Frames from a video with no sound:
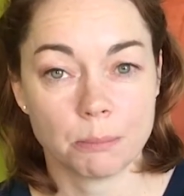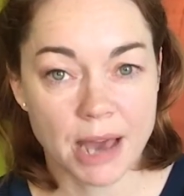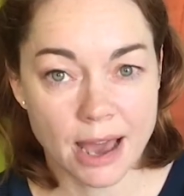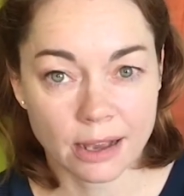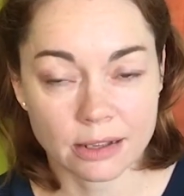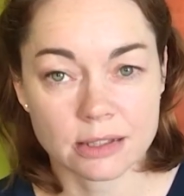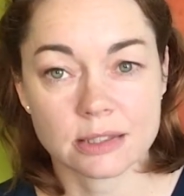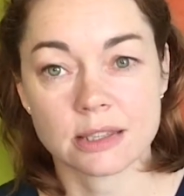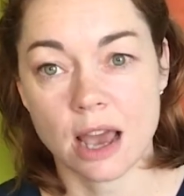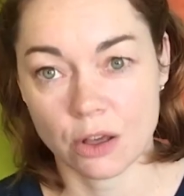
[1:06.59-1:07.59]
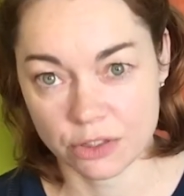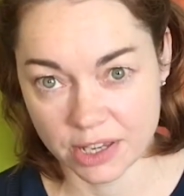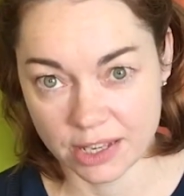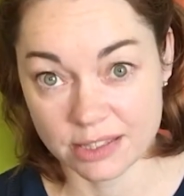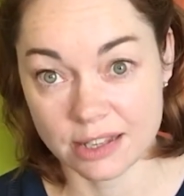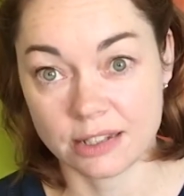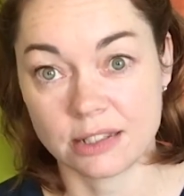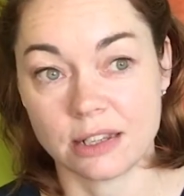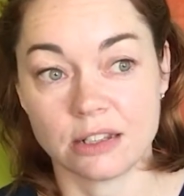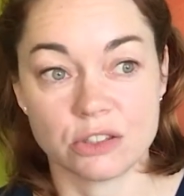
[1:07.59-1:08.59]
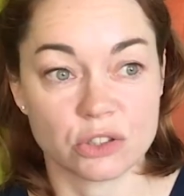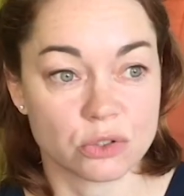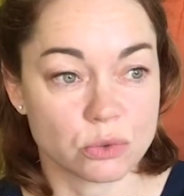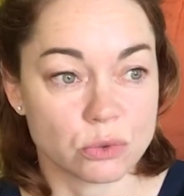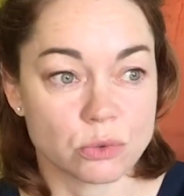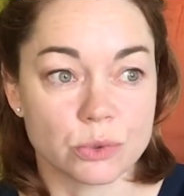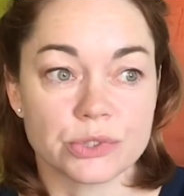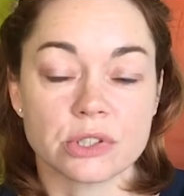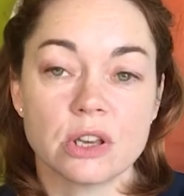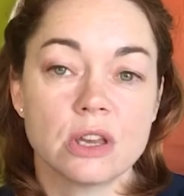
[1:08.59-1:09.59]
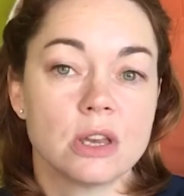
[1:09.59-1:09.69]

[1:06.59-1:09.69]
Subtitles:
banks, healthcare settings, schools,